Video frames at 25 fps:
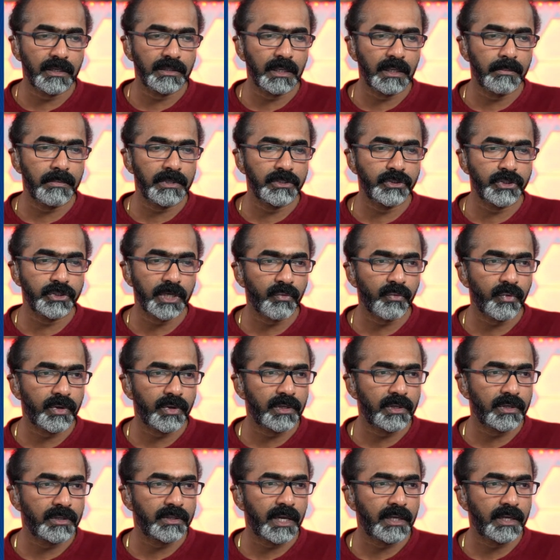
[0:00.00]
double check
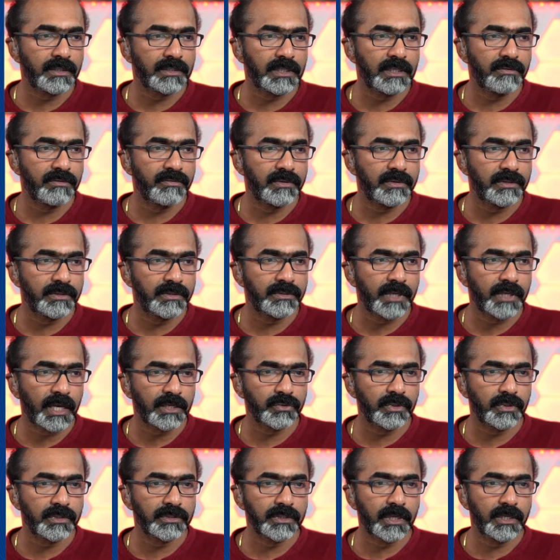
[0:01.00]
whether that event is
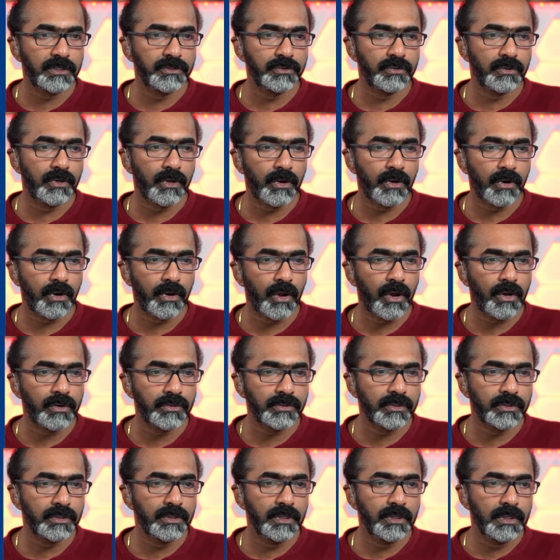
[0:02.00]
actually scheduled or
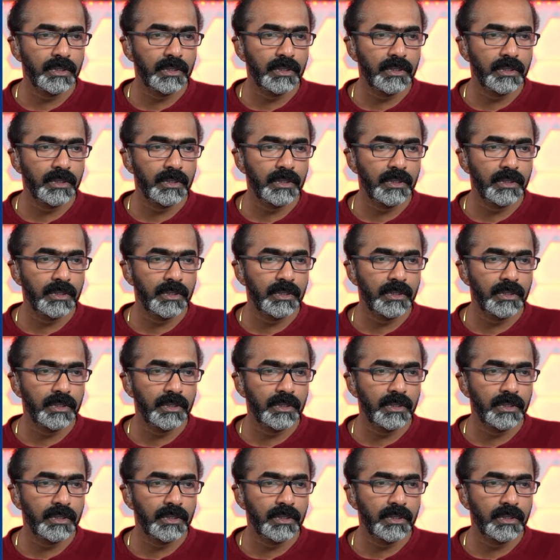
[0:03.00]
not.